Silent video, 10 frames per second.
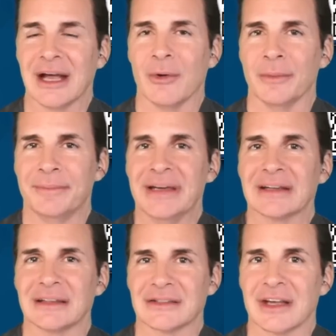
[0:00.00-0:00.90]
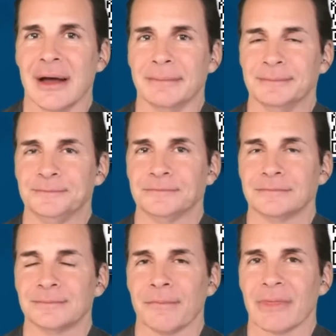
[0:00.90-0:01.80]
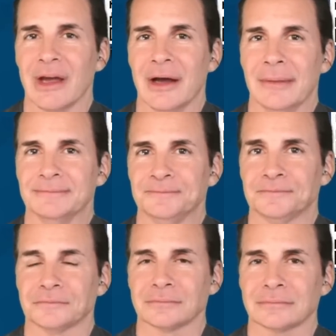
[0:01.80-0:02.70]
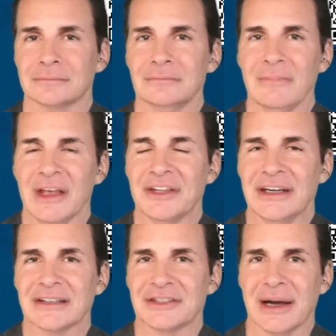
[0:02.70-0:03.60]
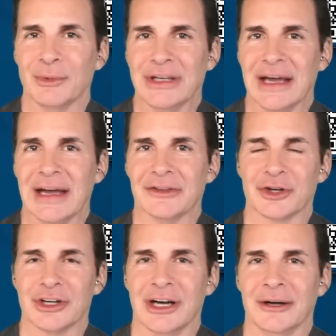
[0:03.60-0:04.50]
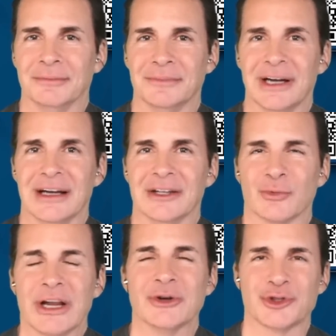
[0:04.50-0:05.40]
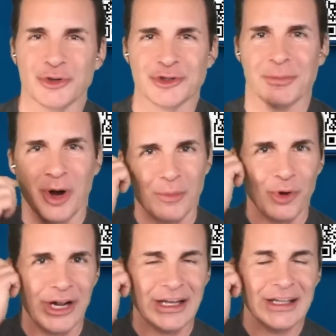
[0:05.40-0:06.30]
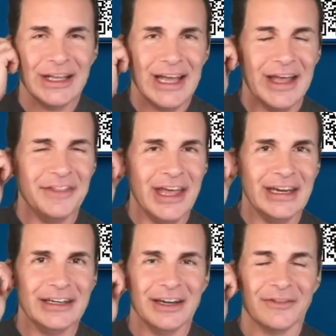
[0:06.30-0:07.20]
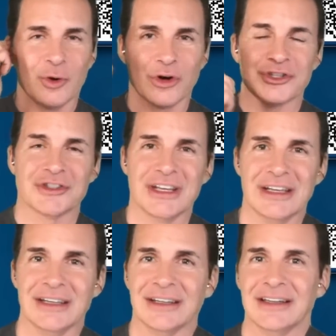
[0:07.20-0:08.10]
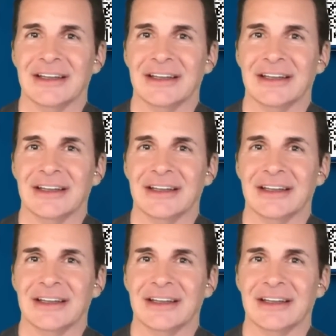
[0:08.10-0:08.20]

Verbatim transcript: I will pick this up um the next time we gather. Um uh radio shows tomorrow morning and then of course the